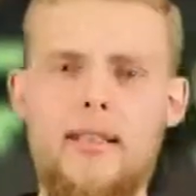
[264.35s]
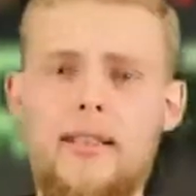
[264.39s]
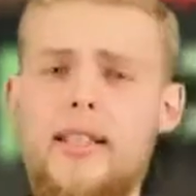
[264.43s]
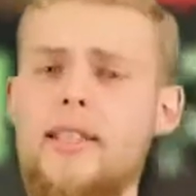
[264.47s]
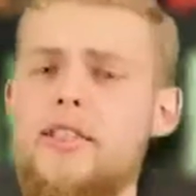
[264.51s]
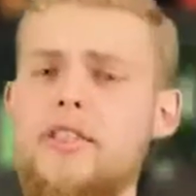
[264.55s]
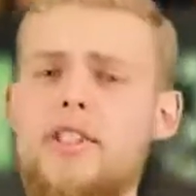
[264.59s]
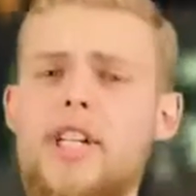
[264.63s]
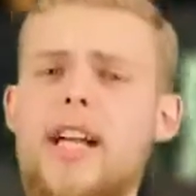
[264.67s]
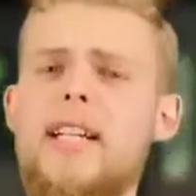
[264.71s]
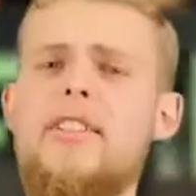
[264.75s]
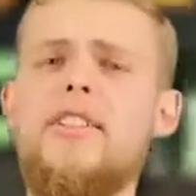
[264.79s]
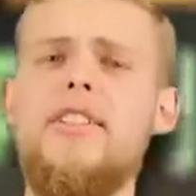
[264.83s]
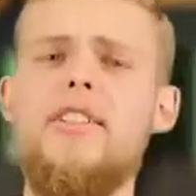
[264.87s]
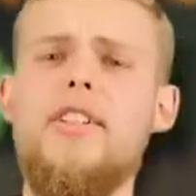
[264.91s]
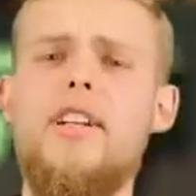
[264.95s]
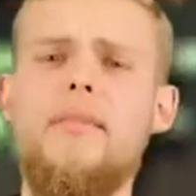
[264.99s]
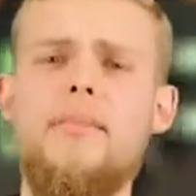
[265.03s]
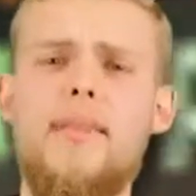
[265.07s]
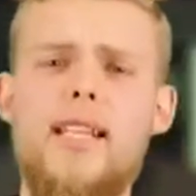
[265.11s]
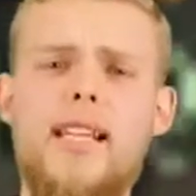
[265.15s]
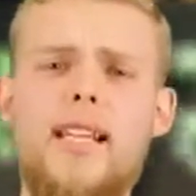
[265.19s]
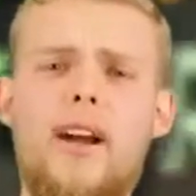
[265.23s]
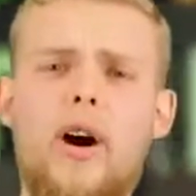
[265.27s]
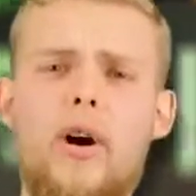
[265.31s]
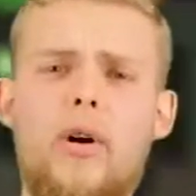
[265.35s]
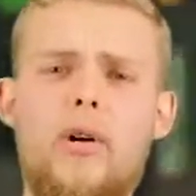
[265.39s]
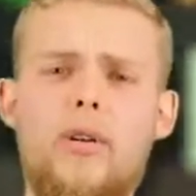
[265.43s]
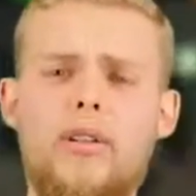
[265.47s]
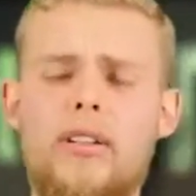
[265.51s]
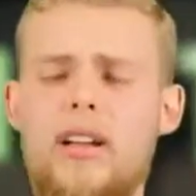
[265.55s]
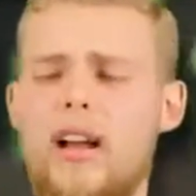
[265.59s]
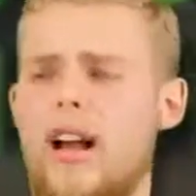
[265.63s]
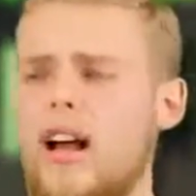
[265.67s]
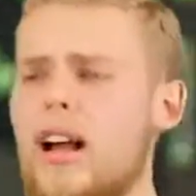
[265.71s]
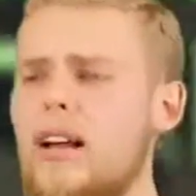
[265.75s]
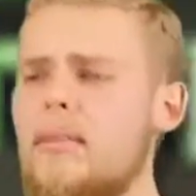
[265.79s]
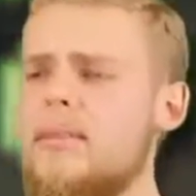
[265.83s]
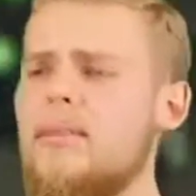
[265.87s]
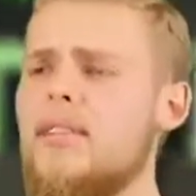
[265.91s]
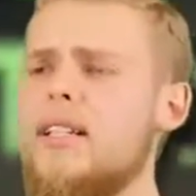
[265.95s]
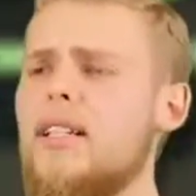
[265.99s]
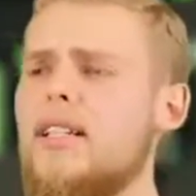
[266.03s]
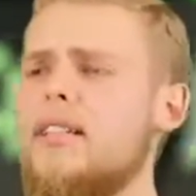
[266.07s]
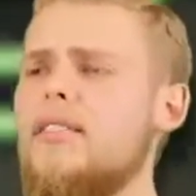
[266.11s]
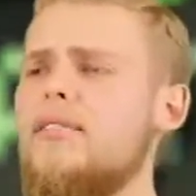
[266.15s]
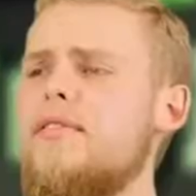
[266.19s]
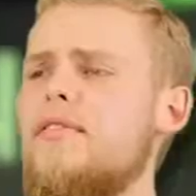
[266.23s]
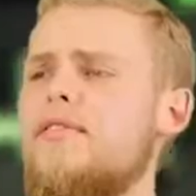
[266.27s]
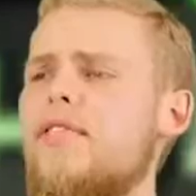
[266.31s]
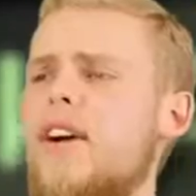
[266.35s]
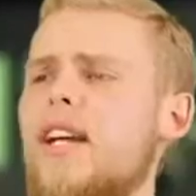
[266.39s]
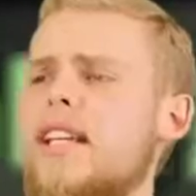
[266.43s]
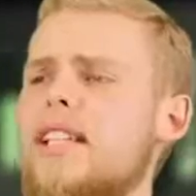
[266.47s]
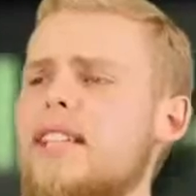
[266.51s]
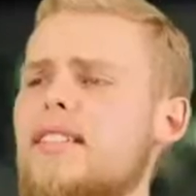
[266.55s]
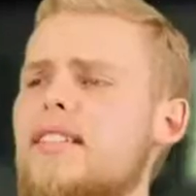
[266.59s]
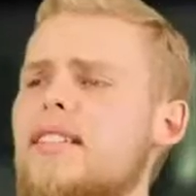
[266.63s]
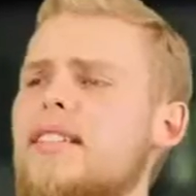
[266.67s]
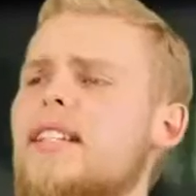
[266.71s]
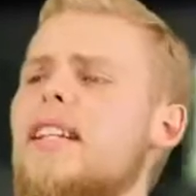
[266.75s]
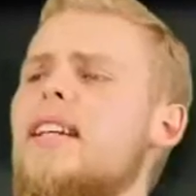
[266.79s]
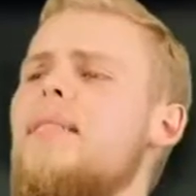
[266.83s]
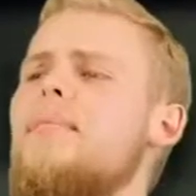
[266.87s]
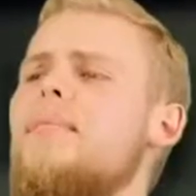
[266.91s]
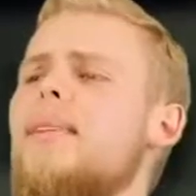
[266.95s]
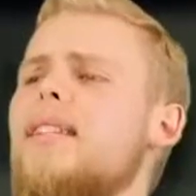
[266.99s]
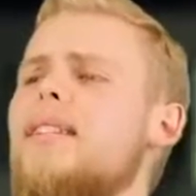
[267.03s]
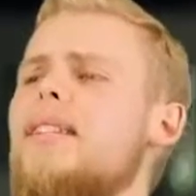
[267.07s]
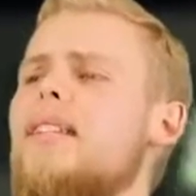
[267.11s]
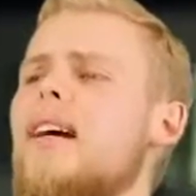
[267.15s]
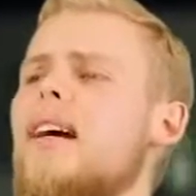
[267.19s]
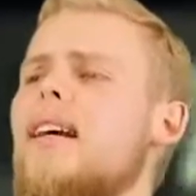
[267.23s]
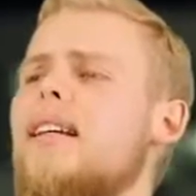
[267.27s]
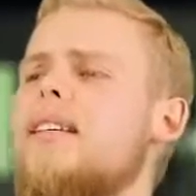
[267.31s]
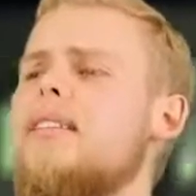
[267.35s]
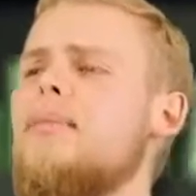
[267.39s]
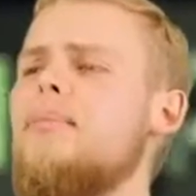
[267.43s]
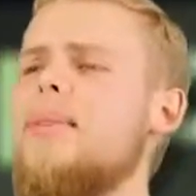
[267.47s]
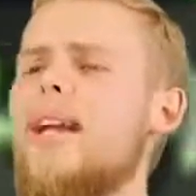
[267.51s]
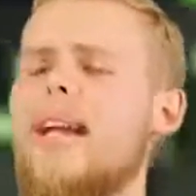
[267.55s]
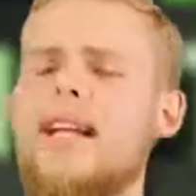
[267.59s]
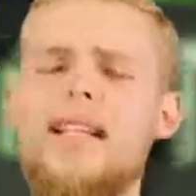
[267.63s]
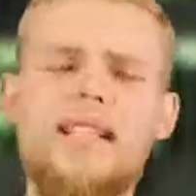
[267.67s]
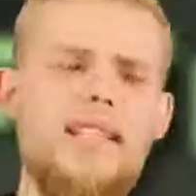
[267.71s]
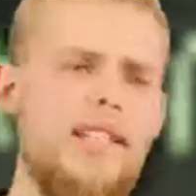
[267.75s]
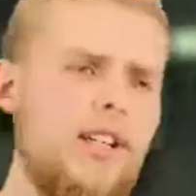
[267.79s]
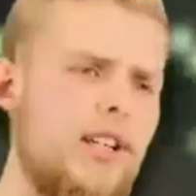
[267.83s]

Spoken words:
This changes up the whole, "I'm gonna fight you and get my title back.